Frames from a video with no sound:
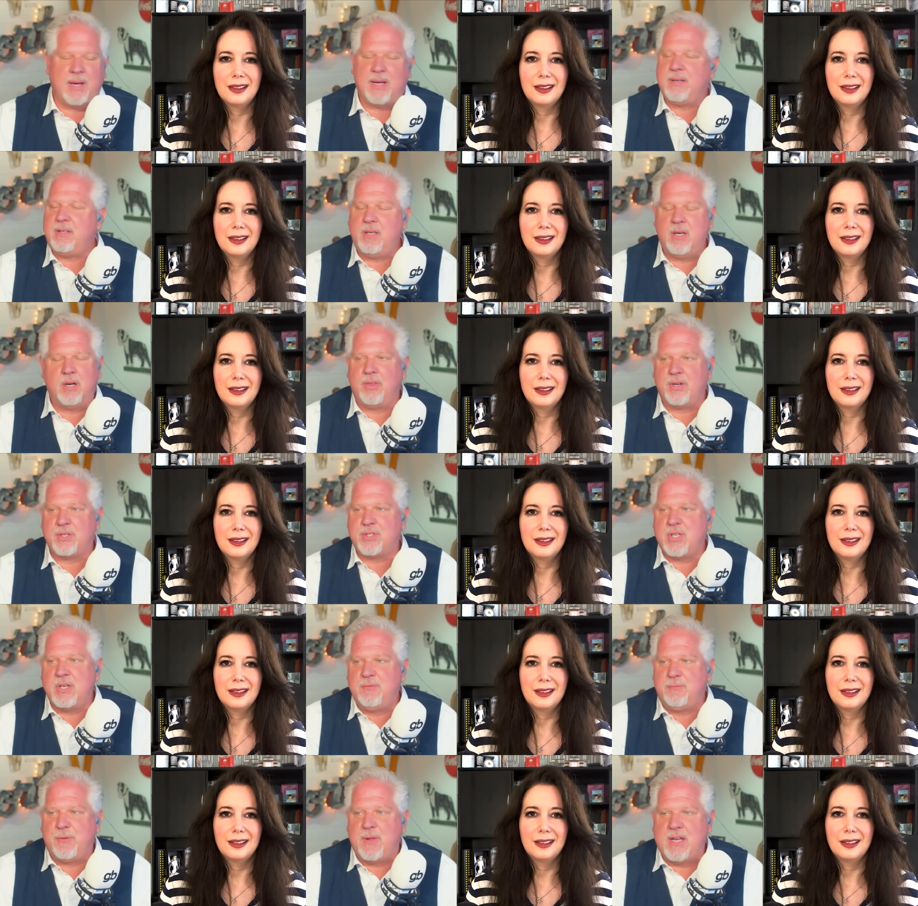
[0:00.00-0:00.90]
Speaker 1: but, you know,
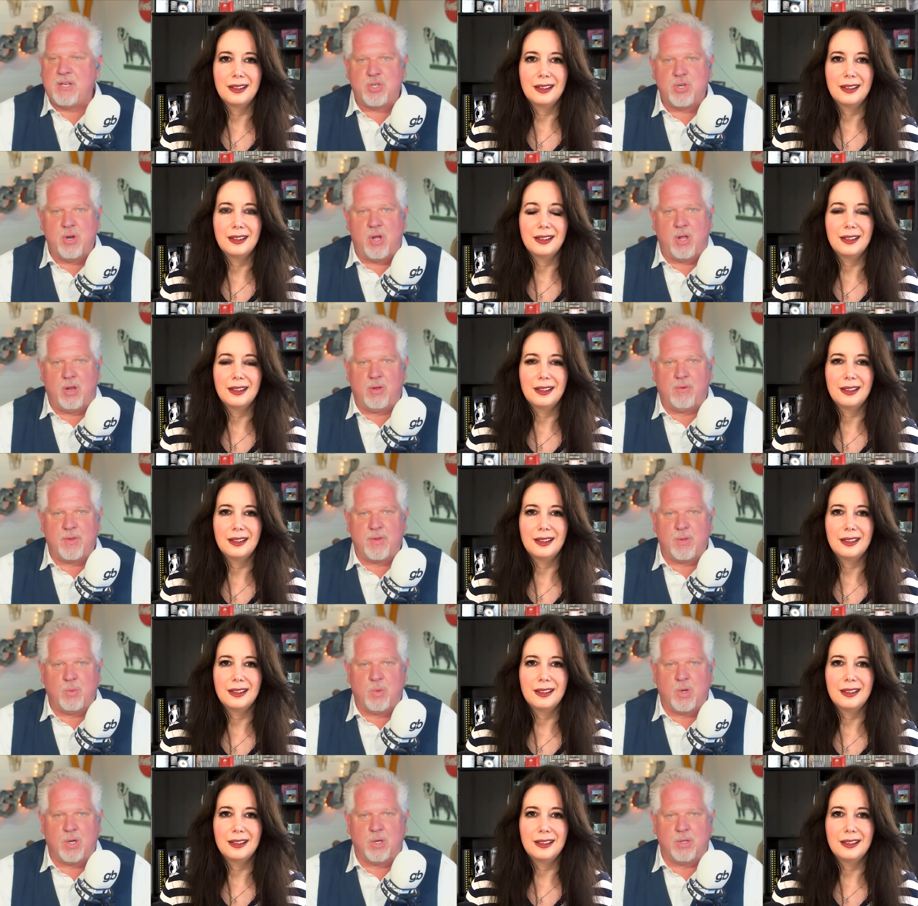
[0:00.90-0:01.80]
there's inflation all
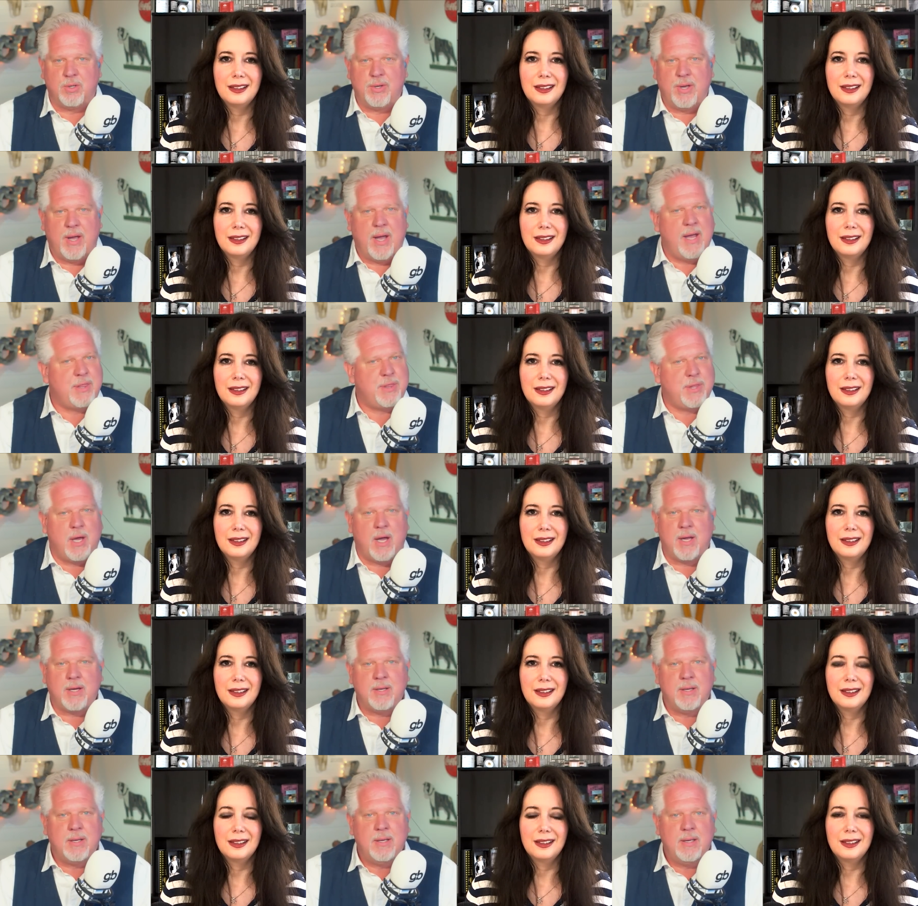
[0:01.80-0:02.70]
over the world, I
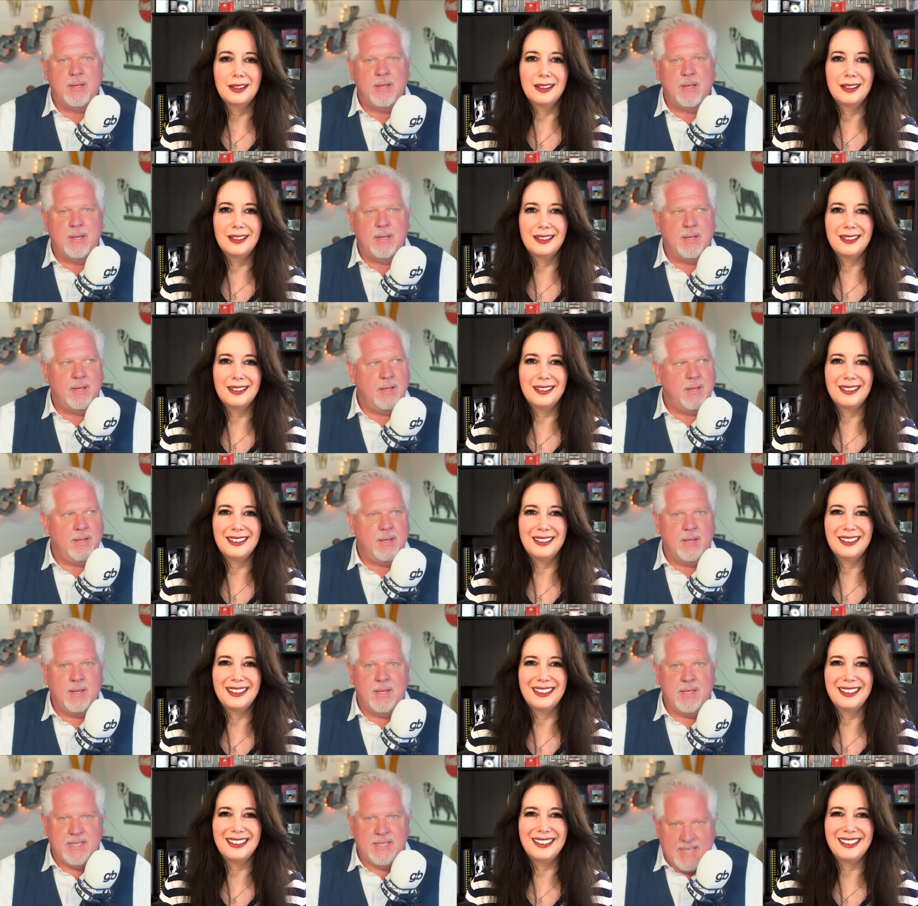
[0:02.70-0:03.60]
thought,
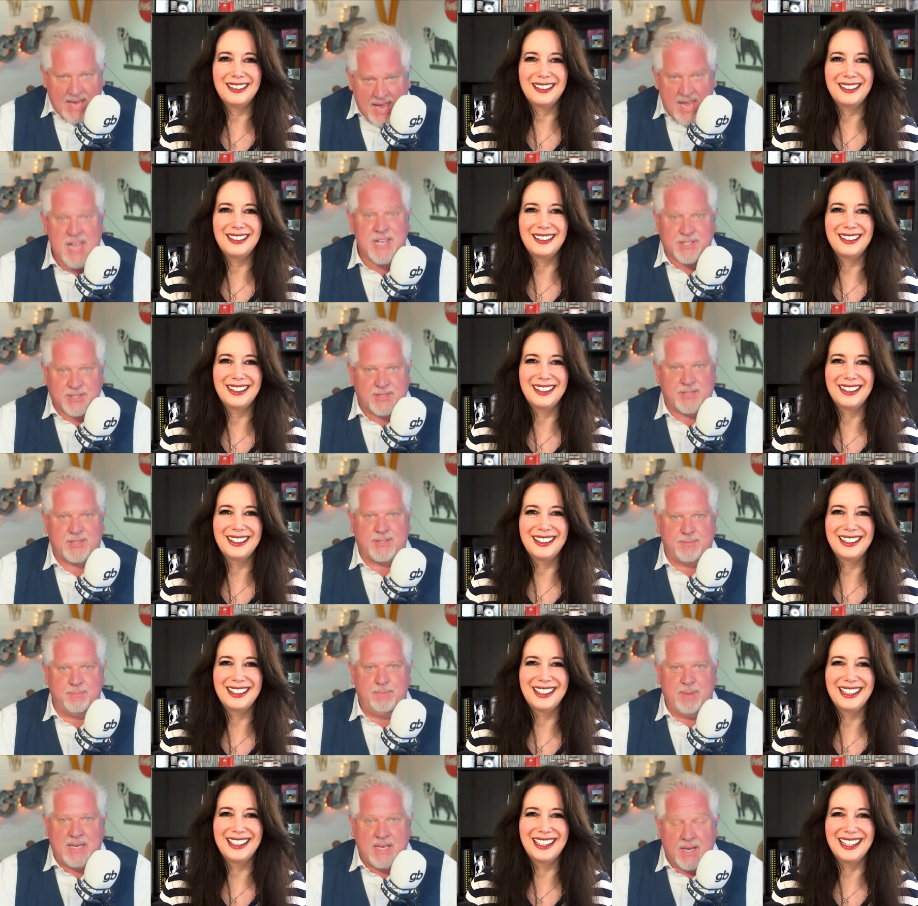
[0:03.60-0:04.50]

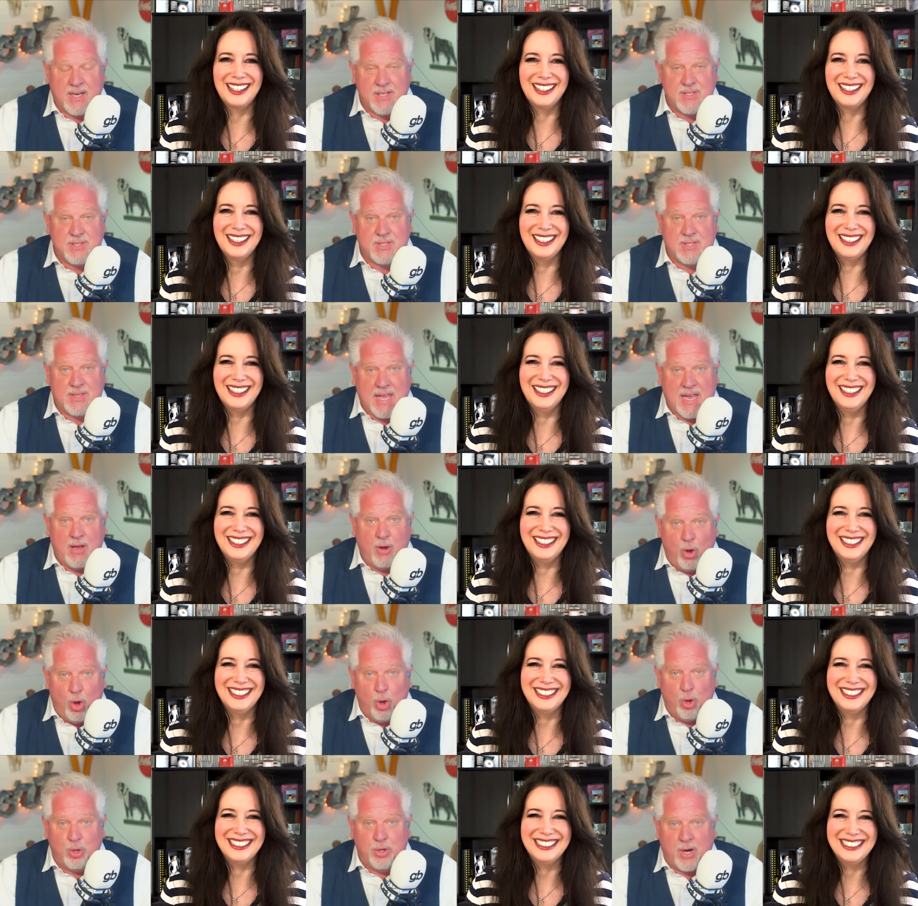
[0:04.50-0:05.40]
yes, because they
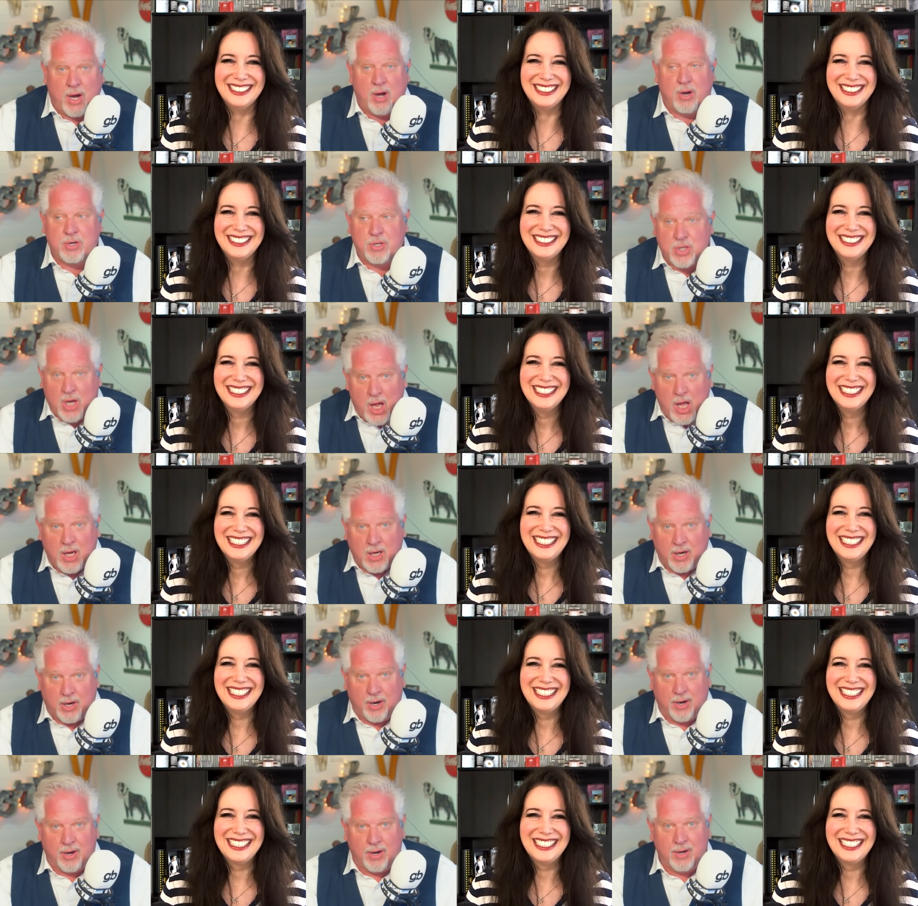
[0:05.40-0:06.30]
hold our
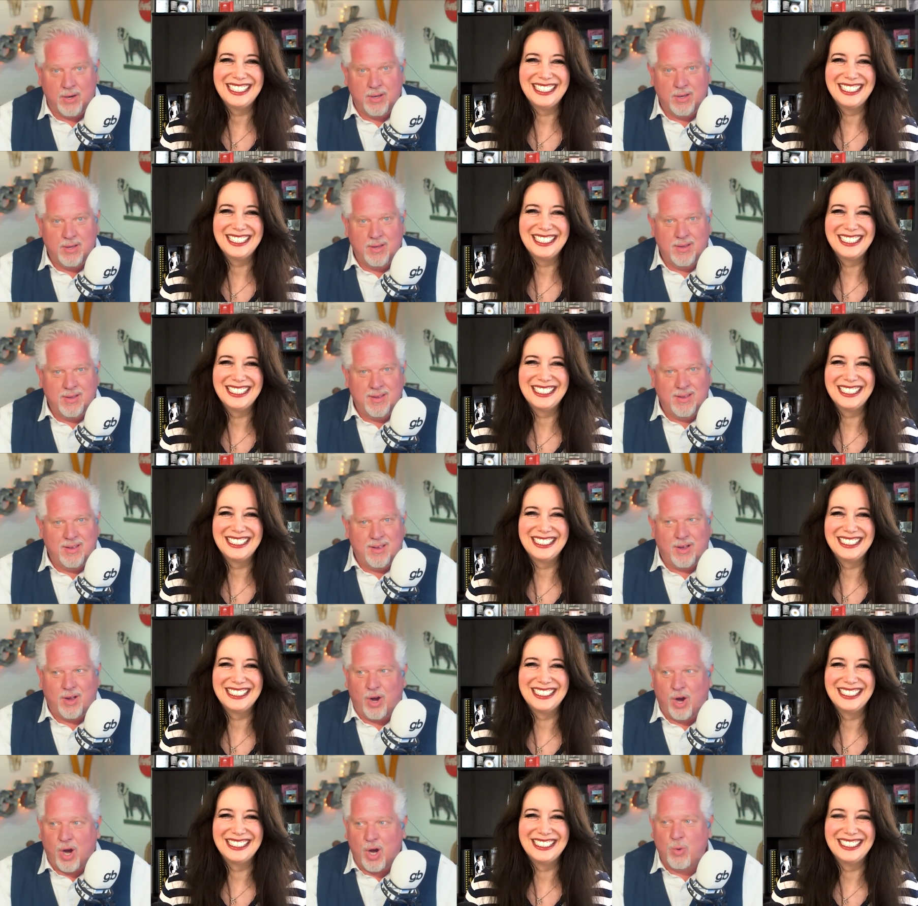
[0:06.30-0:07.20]
dollar.
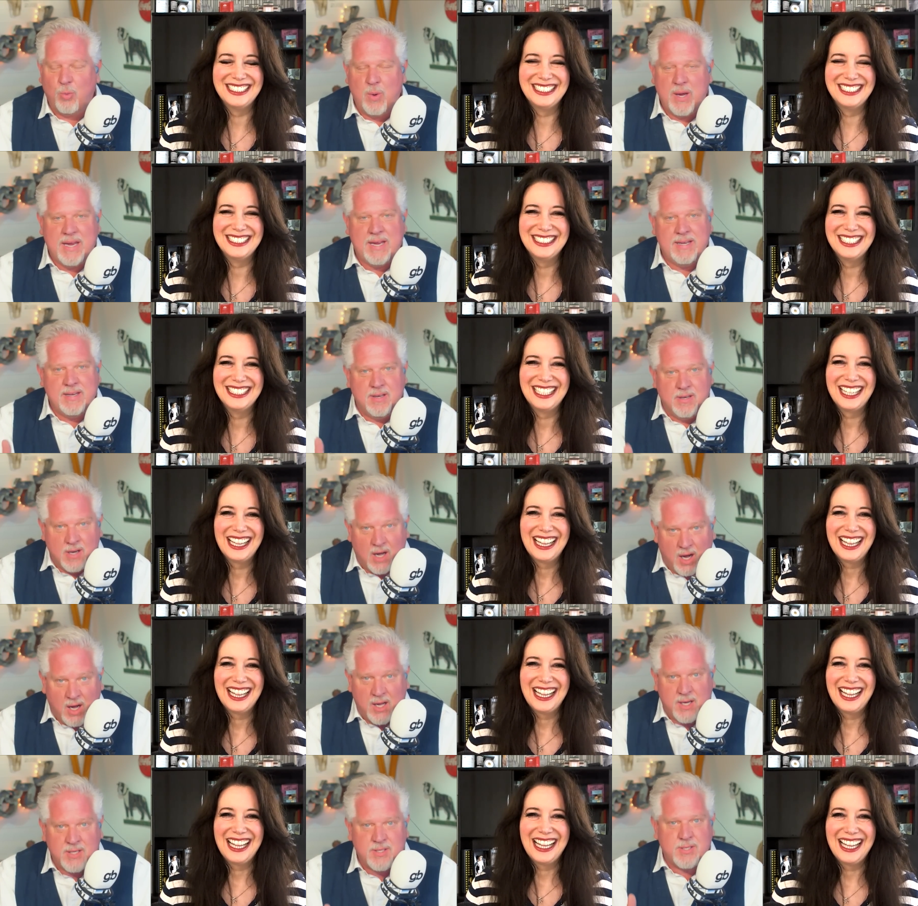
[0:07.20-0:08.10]
Are we
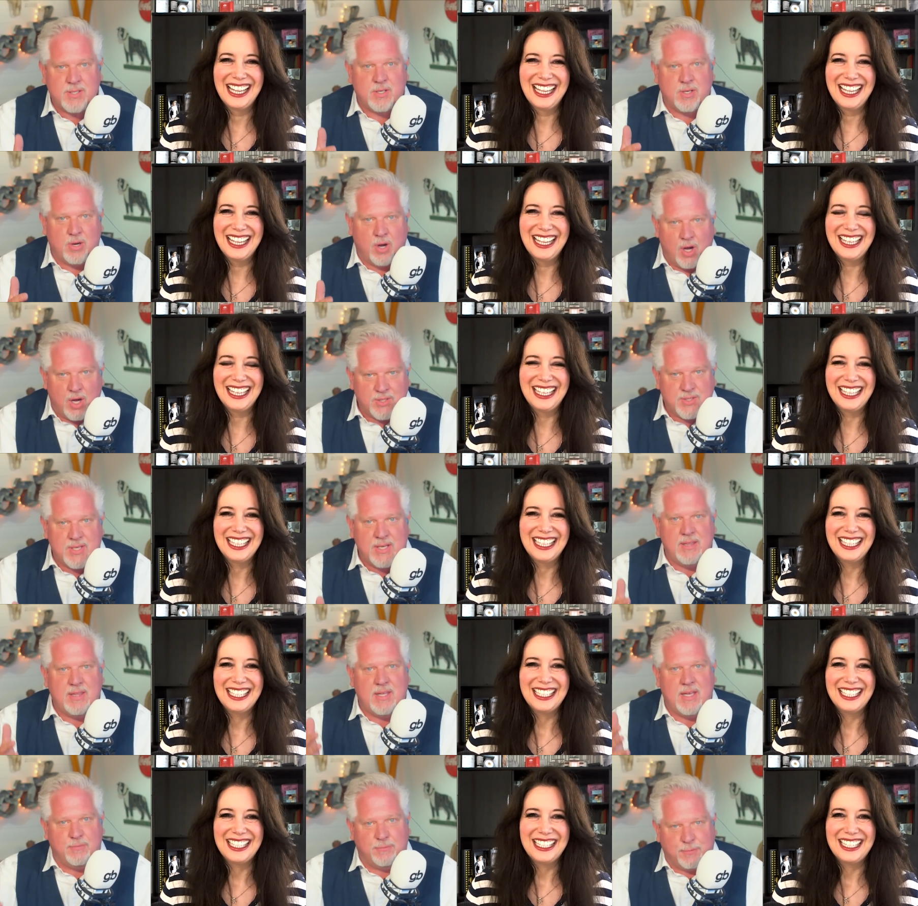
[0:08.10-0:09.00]
not
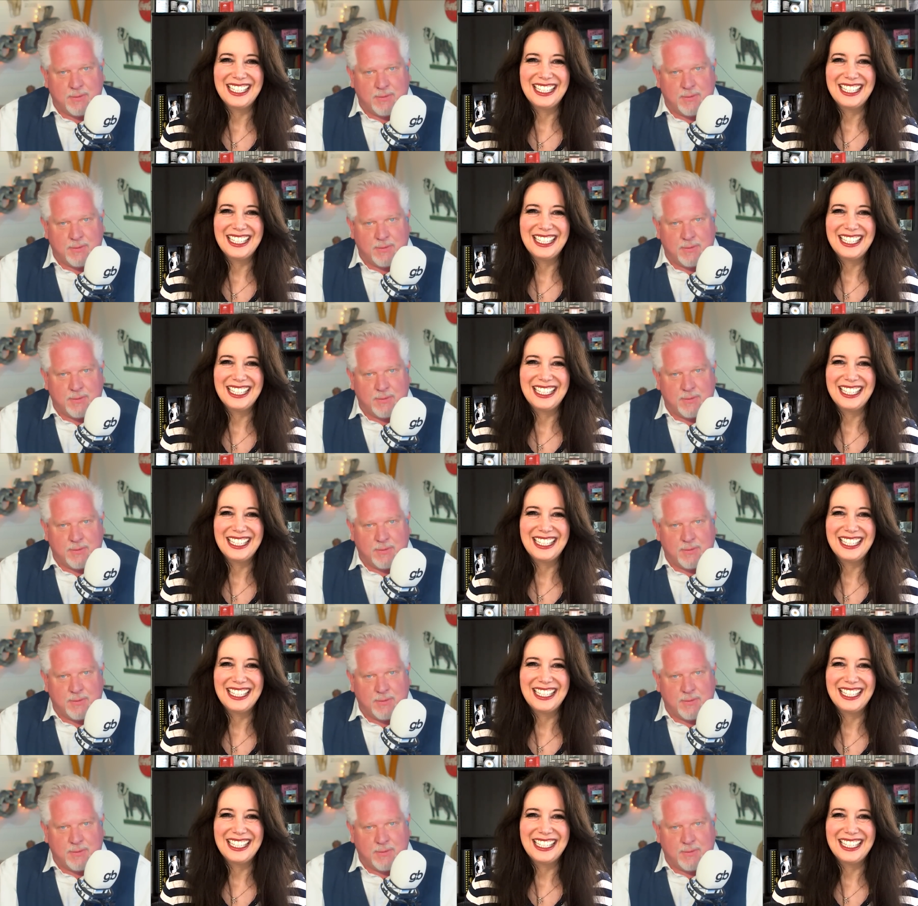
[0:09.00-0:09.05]
causing the